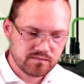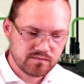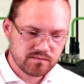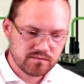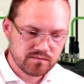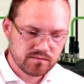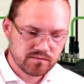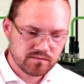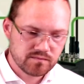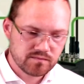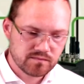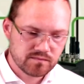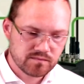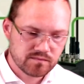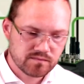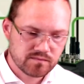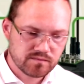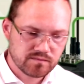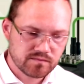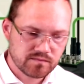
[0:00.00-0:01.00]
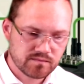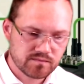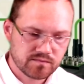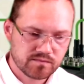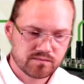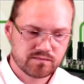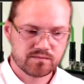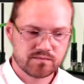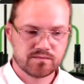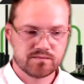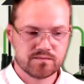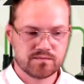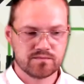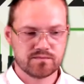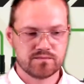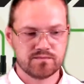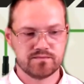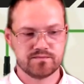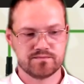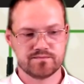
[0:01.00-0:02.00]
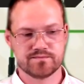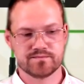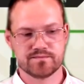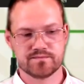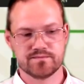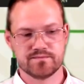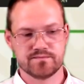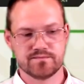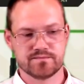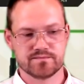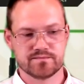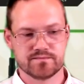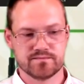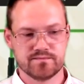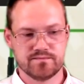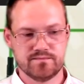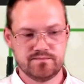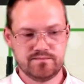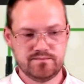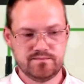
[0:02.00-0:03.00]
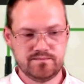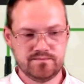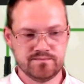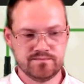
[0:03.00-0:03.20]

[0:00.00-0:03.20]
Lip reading: [no speech]